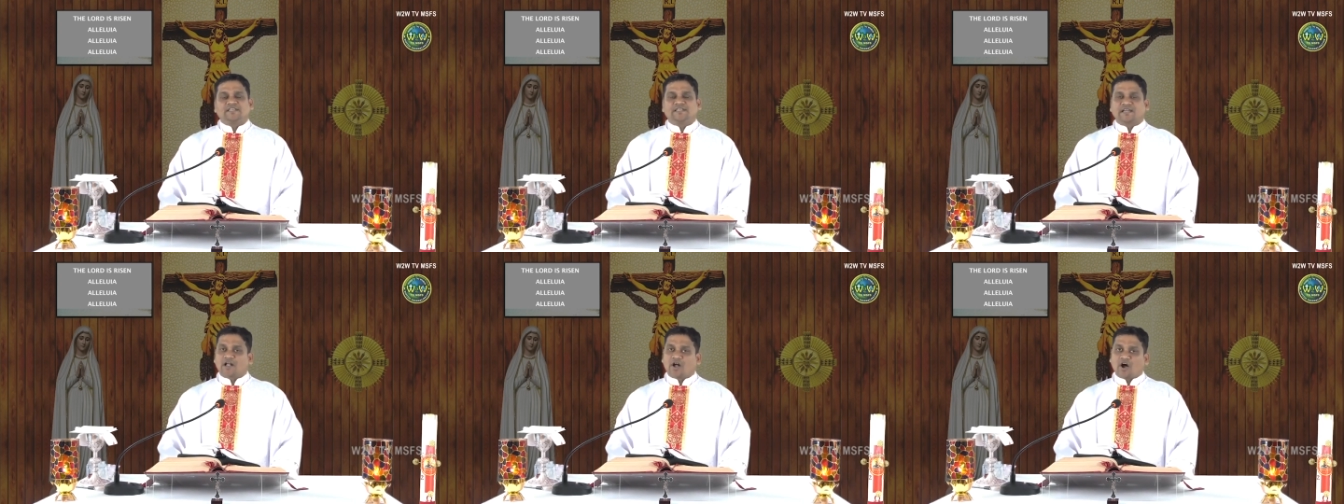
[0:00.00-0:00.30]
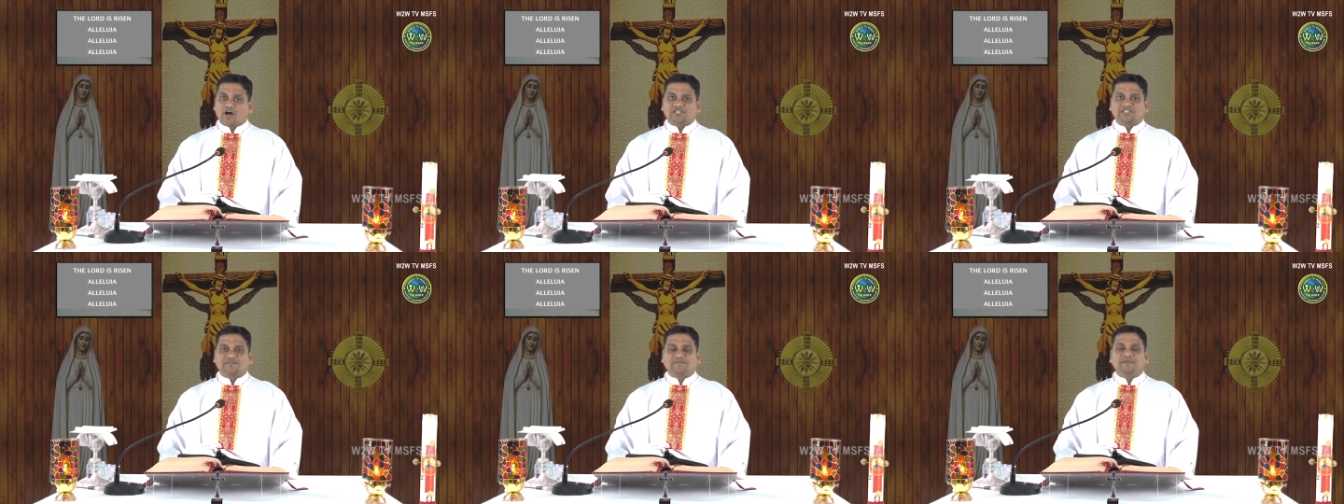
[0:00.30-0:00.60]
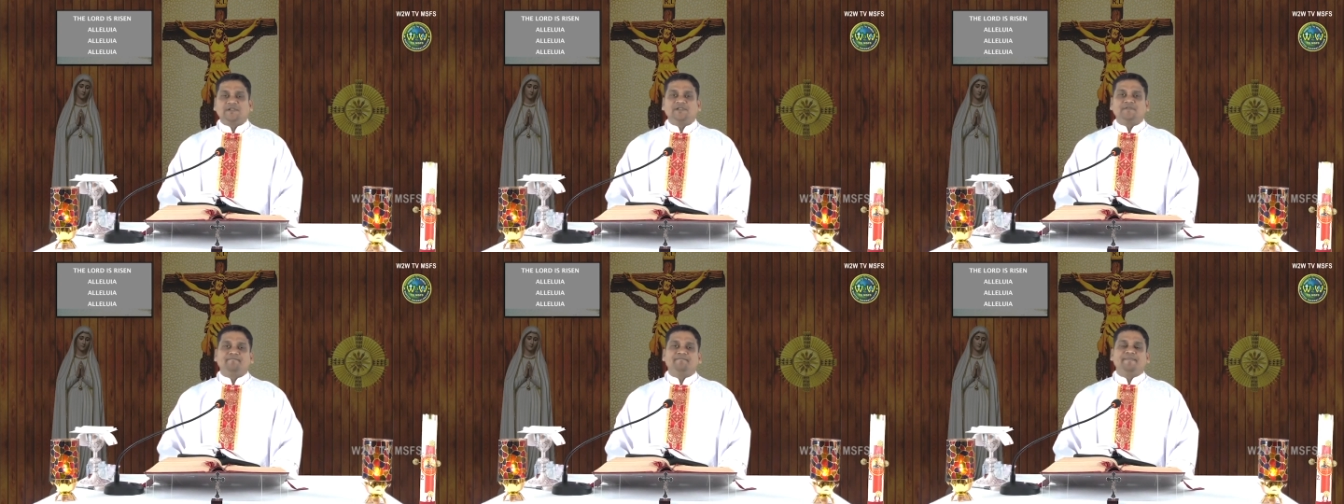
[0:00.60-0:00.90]
in the
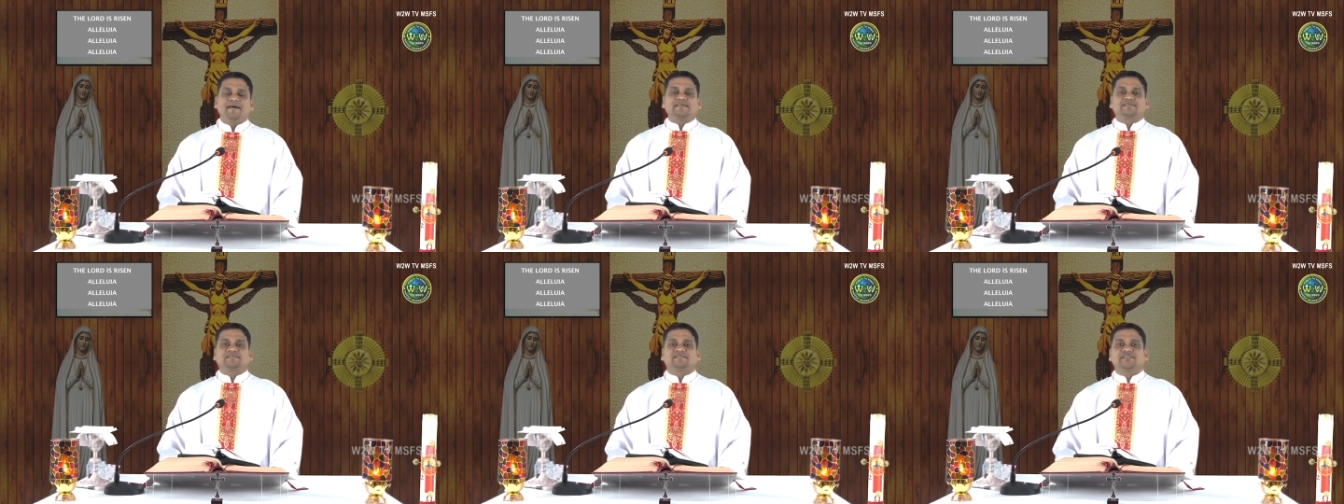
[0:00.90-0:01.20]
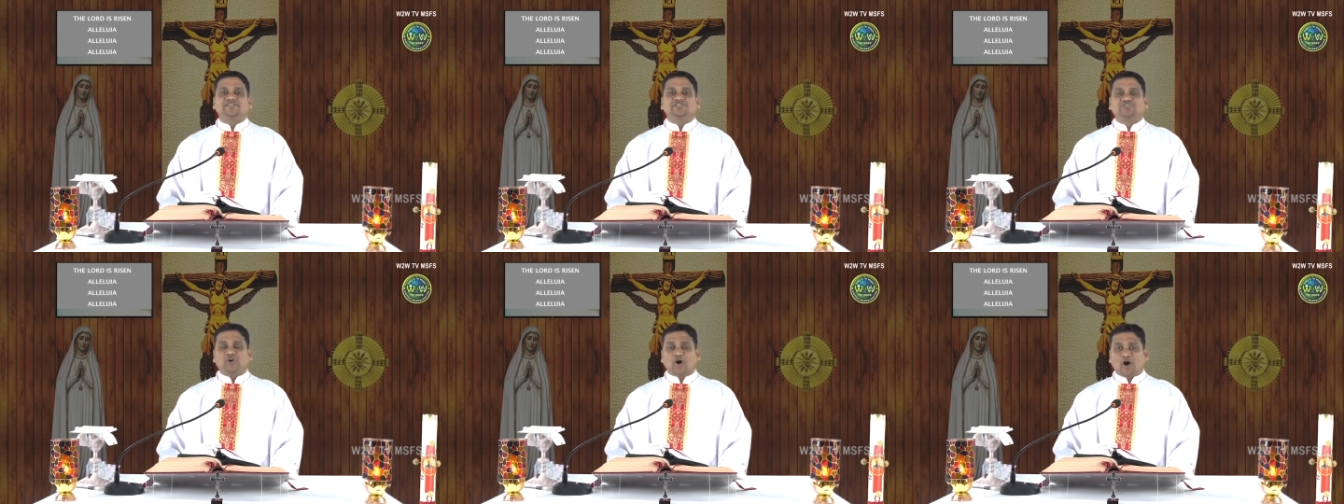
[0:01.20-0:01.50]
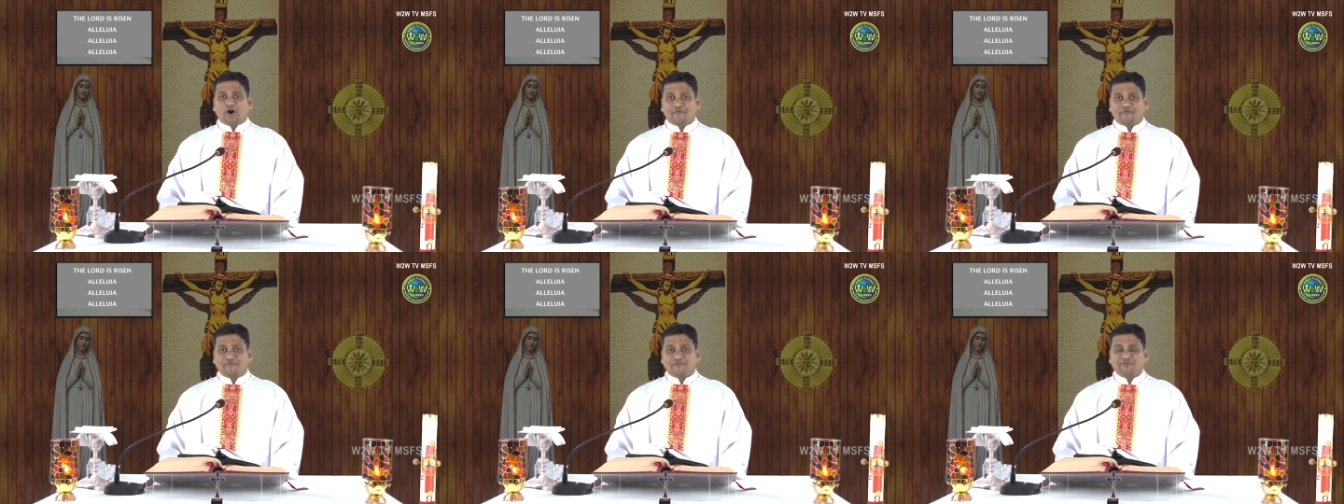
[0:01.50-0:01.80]
gospel passage
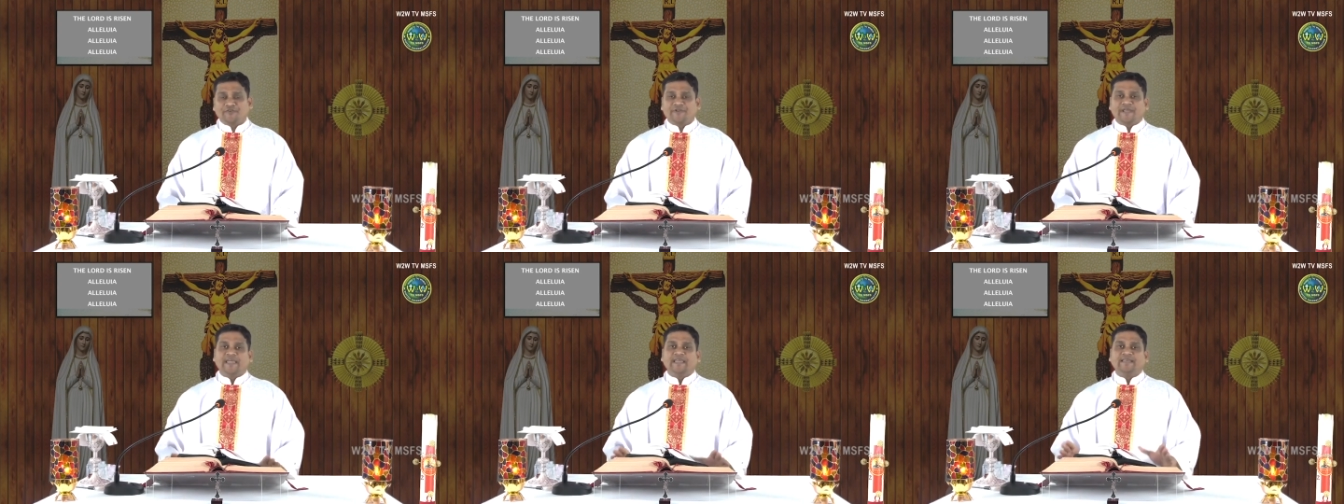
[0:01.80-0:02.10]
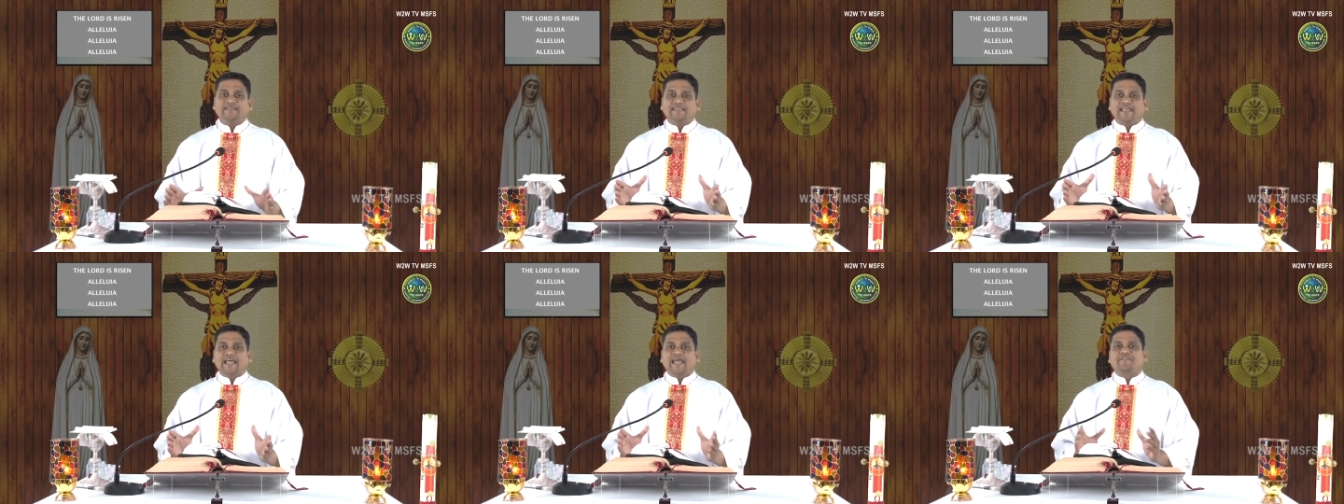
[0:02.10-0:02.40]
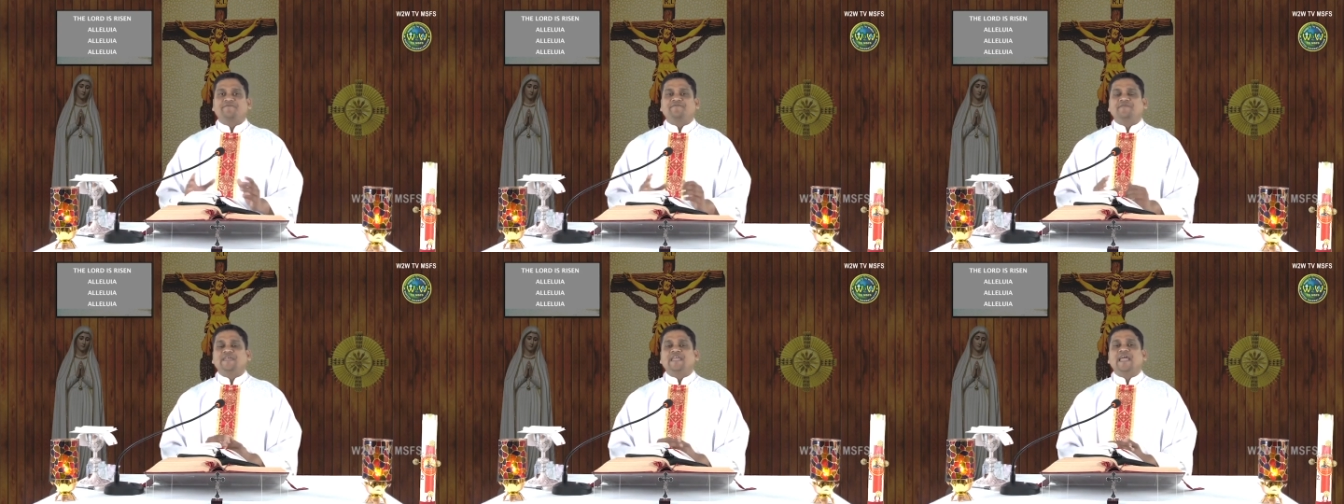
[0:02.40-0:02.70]
of today
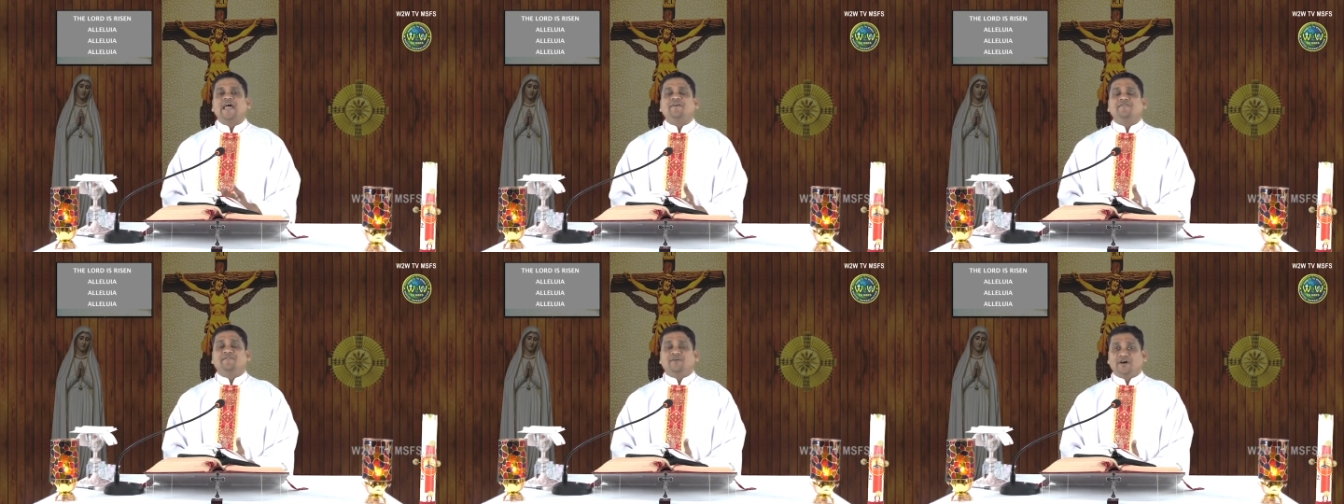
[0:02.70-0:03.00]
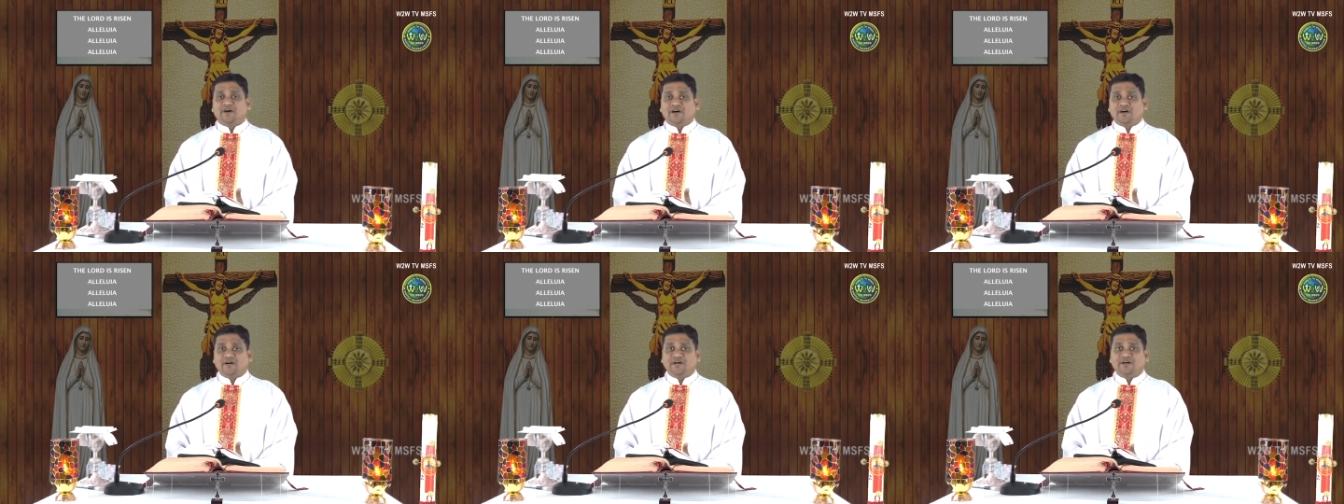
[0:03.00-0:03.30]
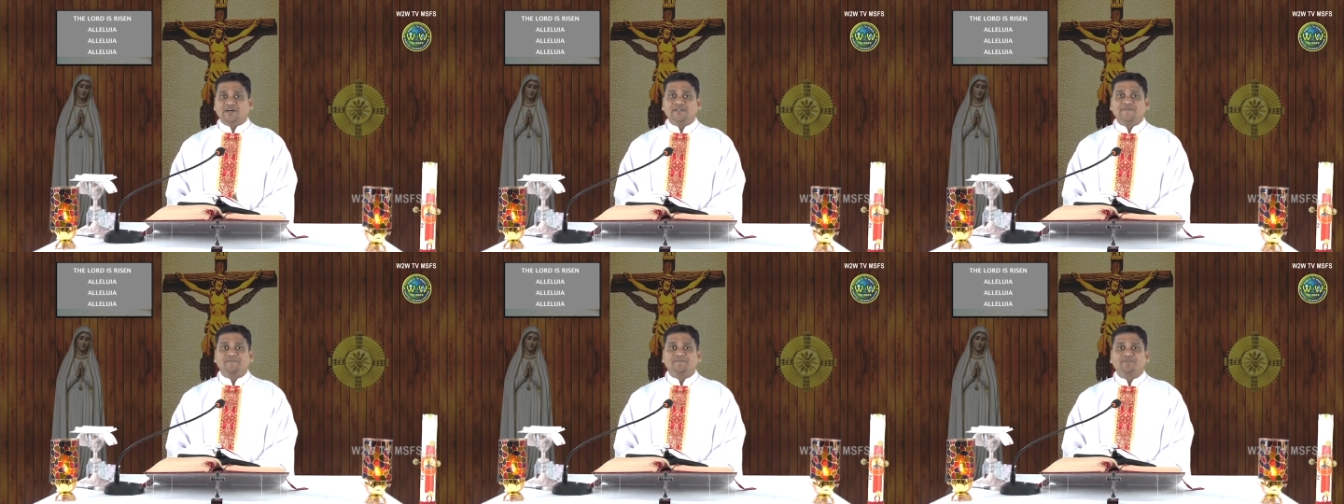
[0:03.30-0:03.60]
that we have
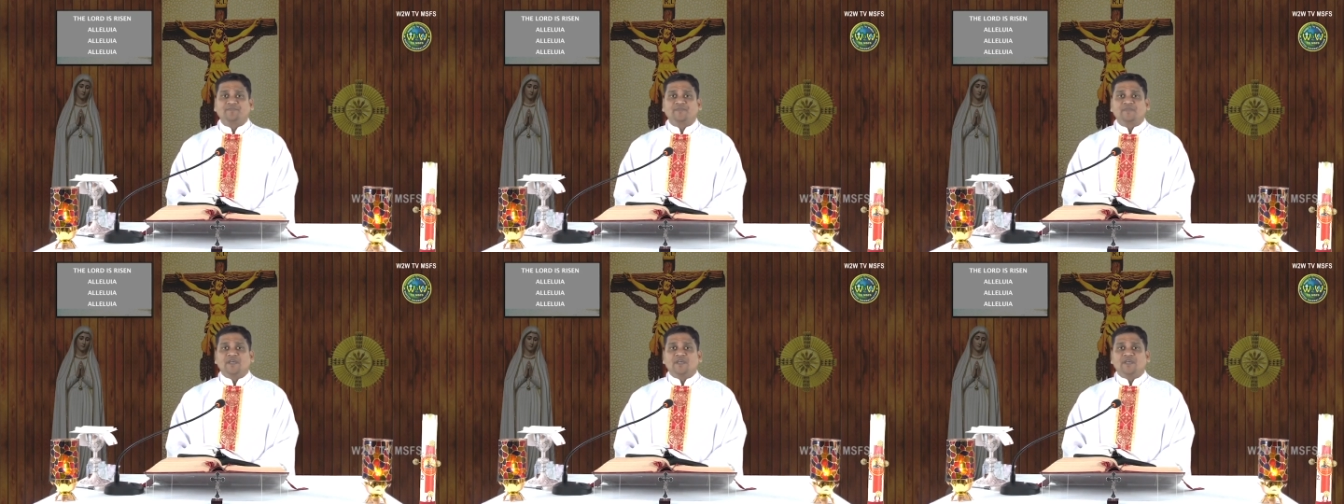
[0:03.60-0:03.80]
heard,